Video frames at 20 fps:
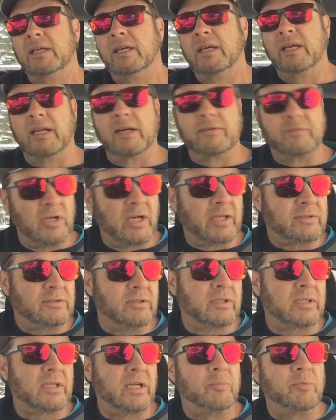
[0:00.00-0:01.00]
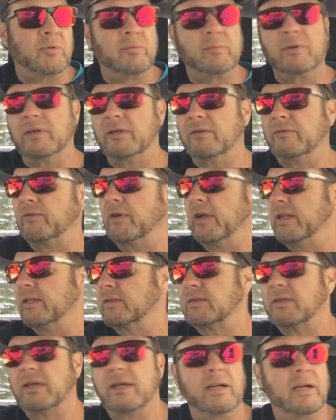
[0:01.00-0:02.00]
and I've talked to a couple of my
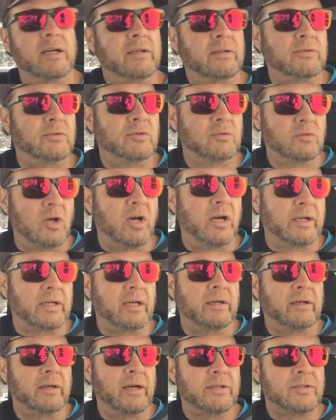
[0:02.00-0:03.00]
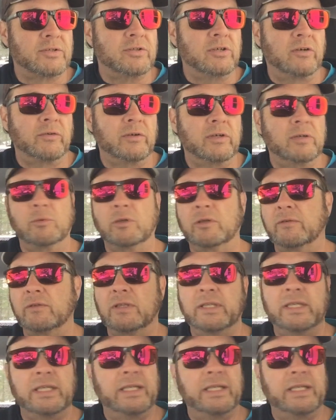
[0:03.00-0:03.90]
friends that do lawn care and snow removal,